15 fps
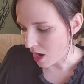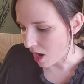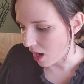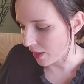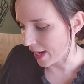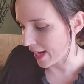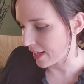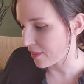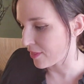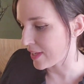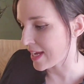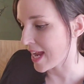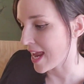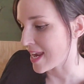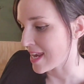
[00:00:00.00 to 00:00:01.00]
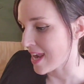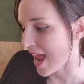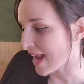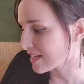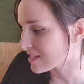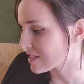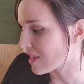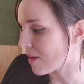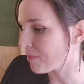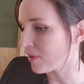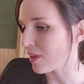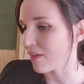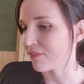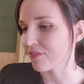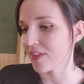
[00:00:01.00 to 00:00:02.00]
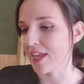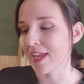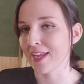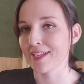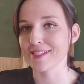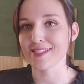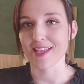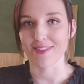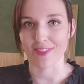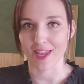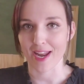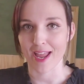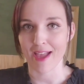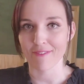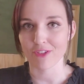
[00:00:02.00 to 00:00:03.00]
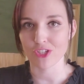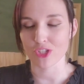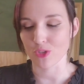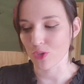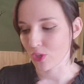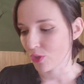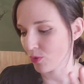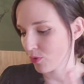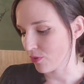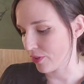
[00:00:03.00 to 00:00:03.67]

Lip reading: All right, the next couple of things that I have to show you,